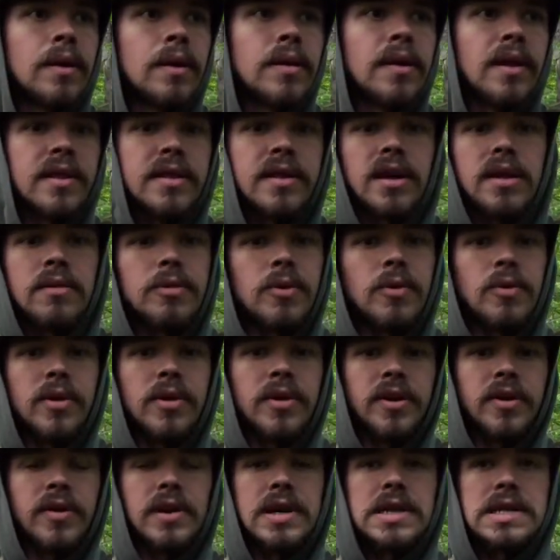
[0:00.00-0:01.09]
That's got to be one of
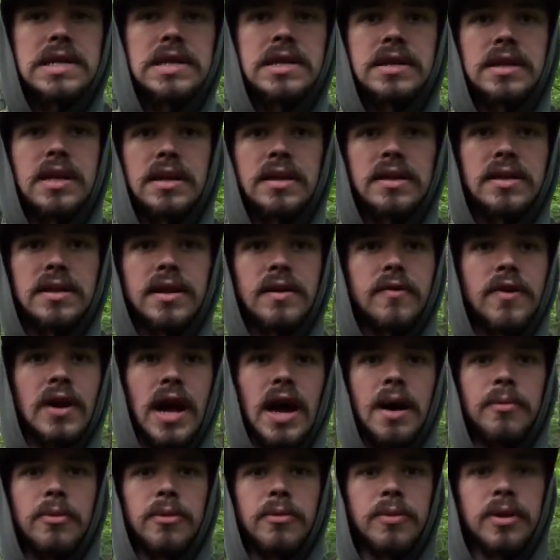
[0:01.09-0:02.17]
the craziest things that's ever
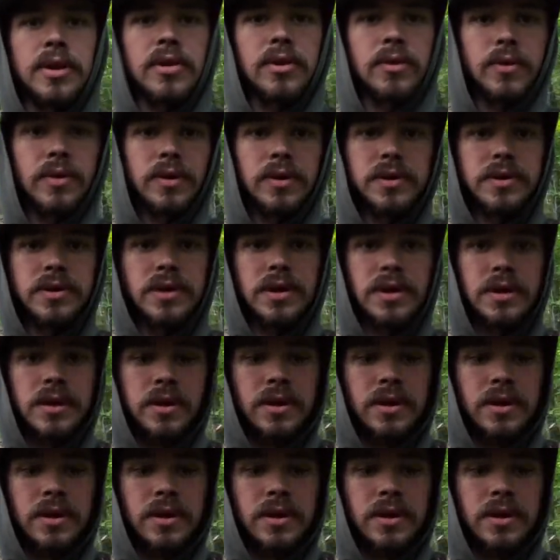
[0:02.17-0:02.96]
happened to me in the woods.